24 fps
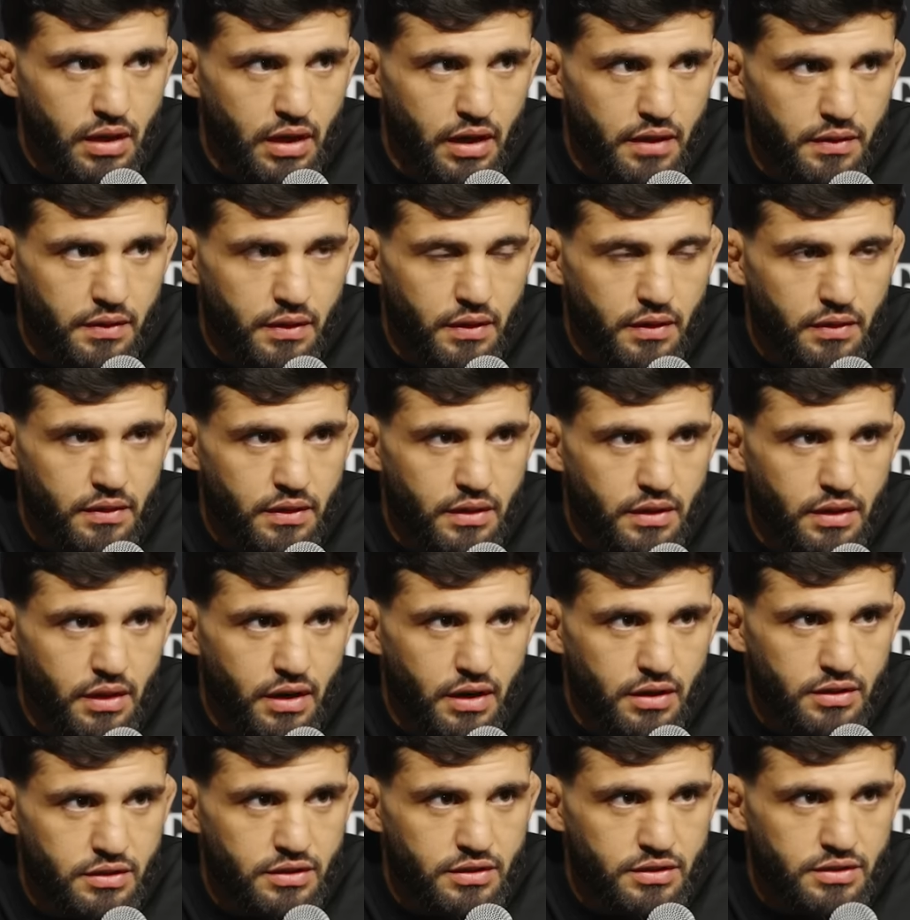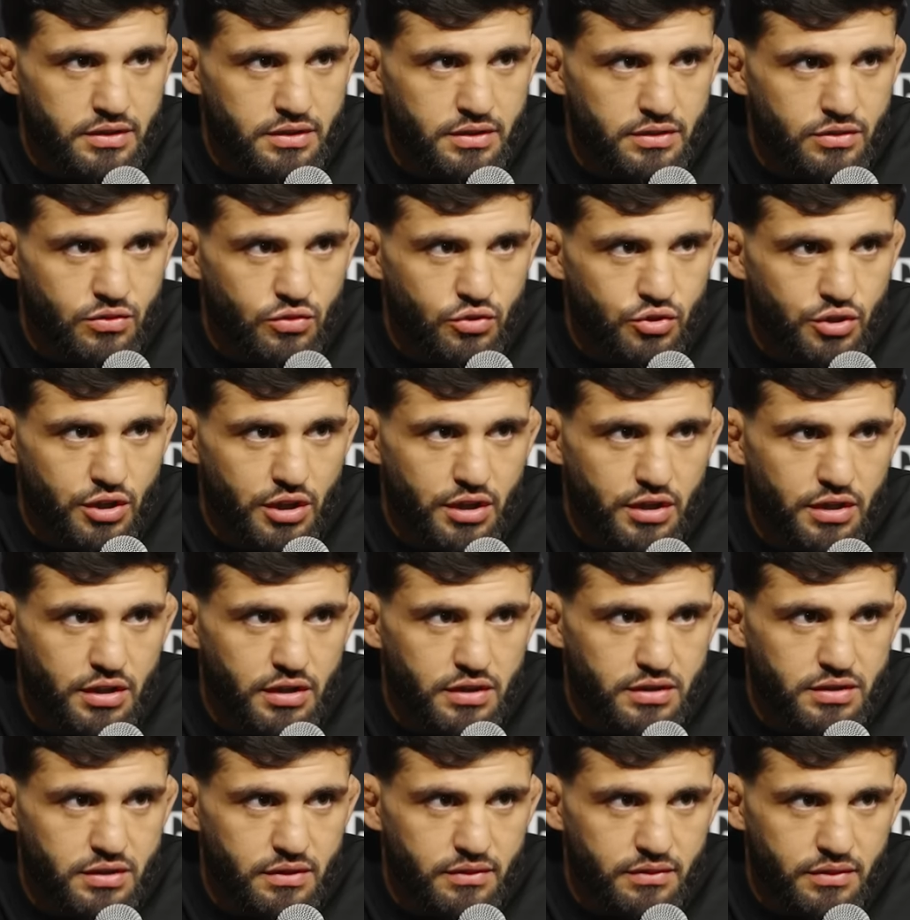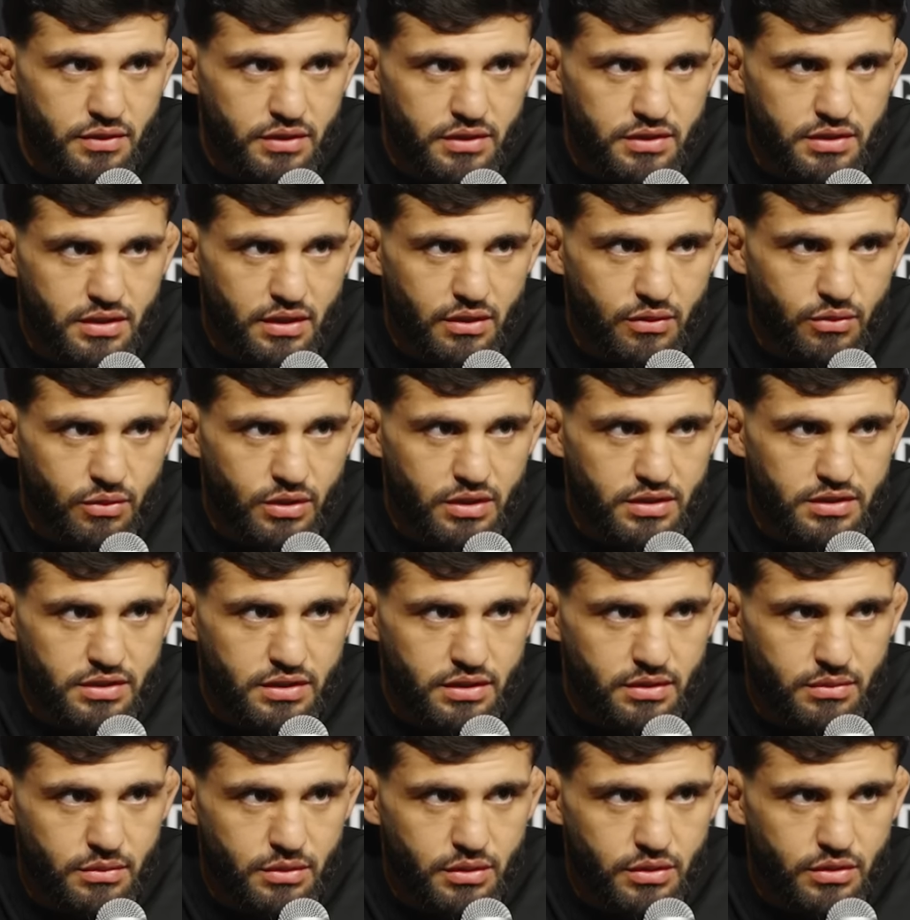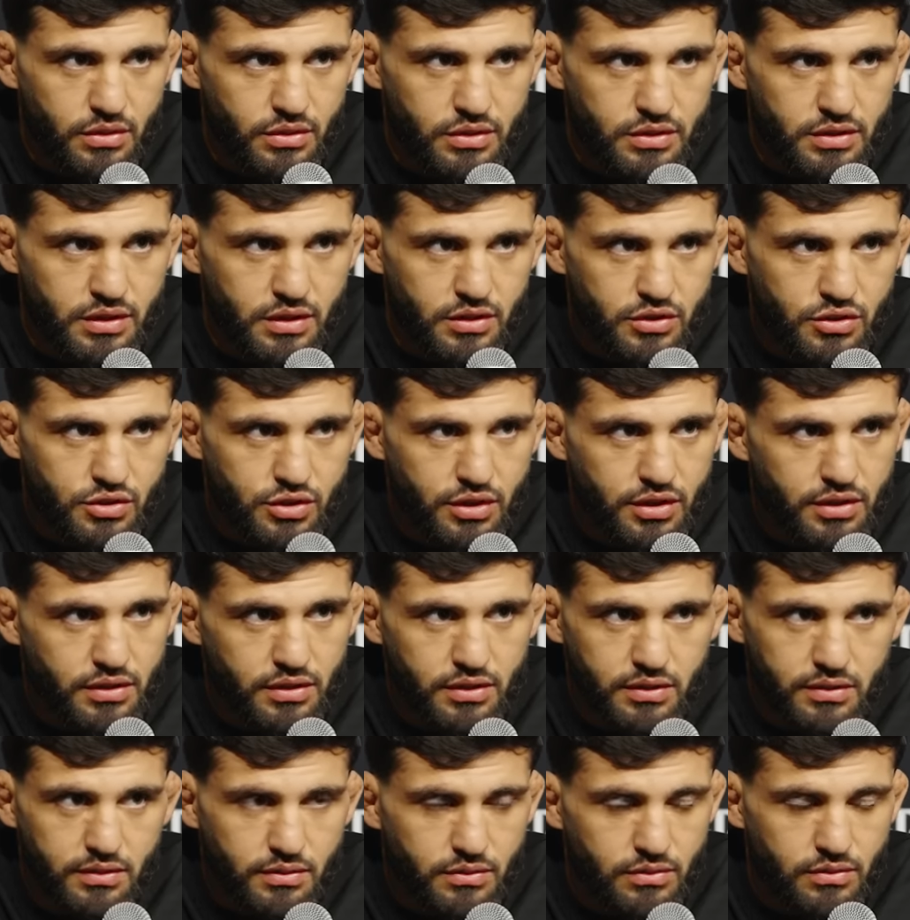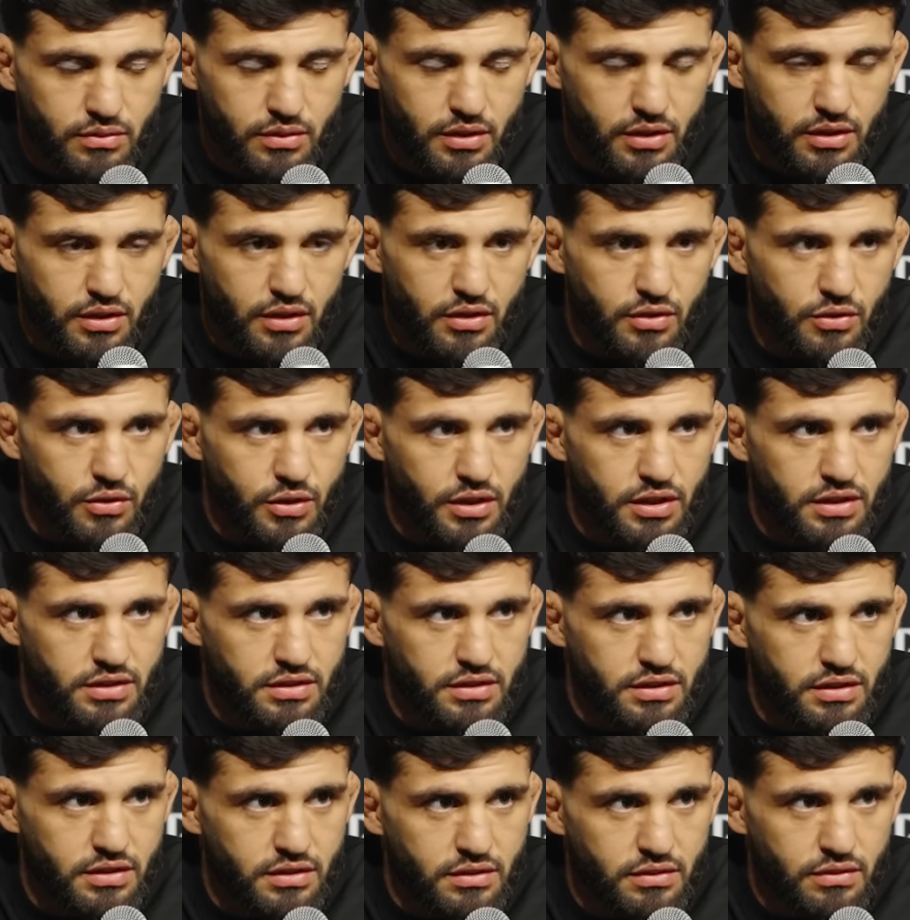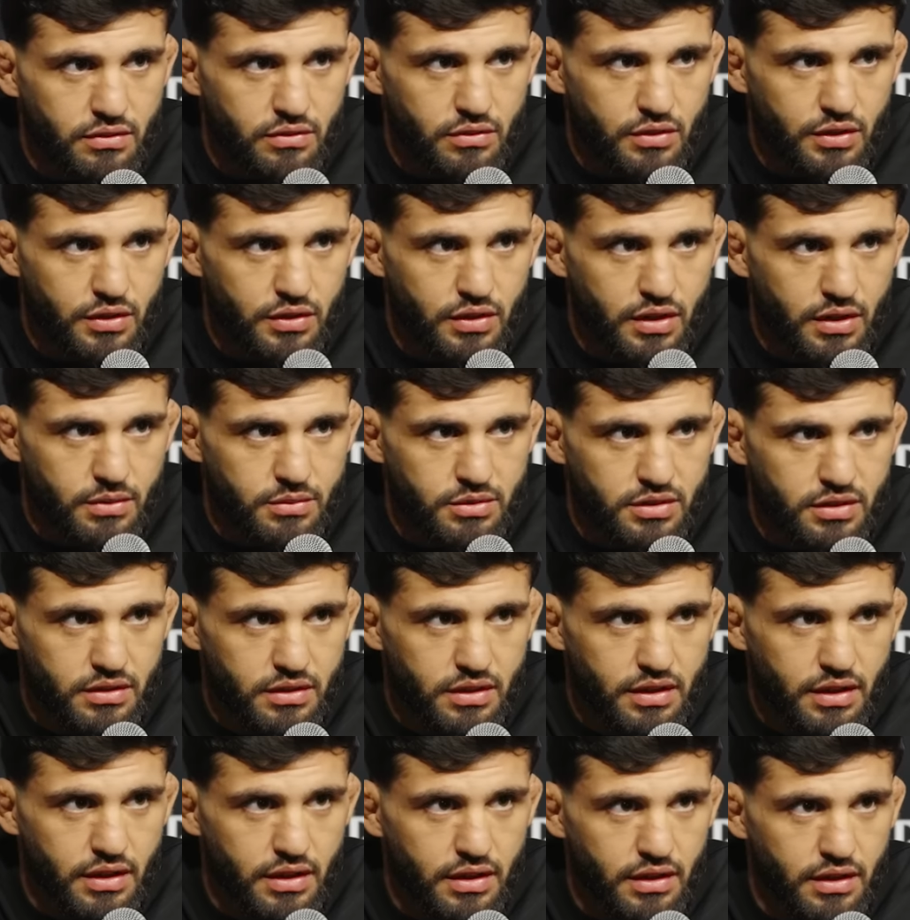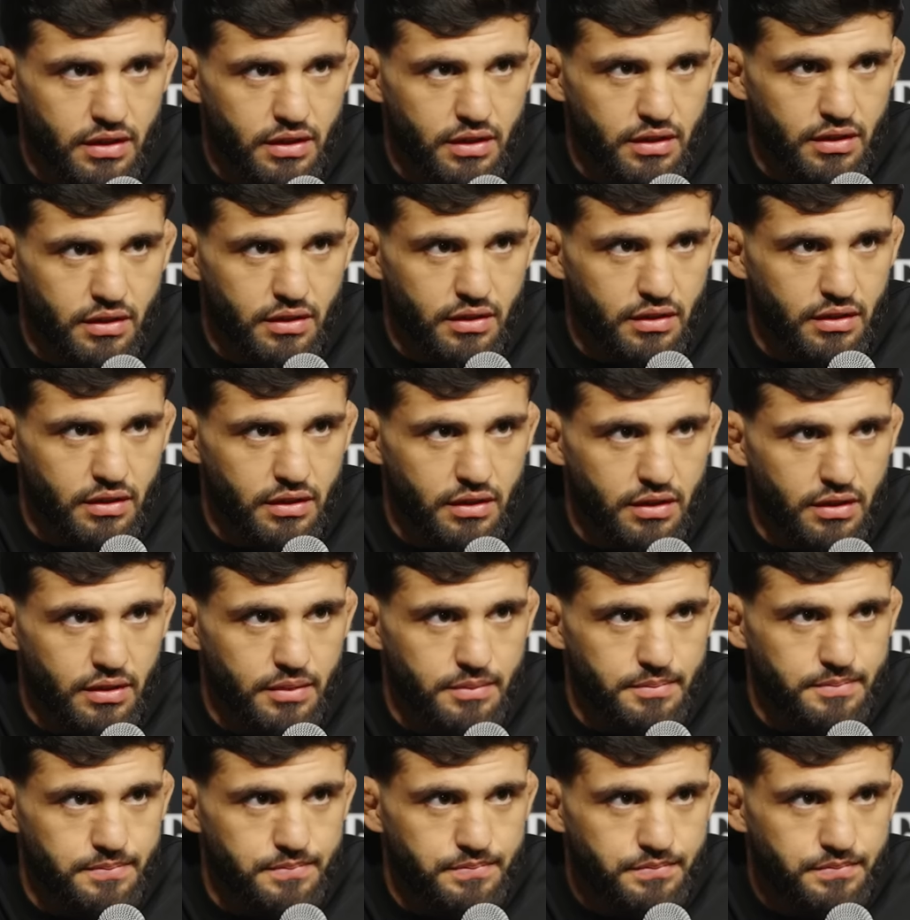I think the hardest training is a freestyle wrestling because they train like a crazy three times a day, and uh,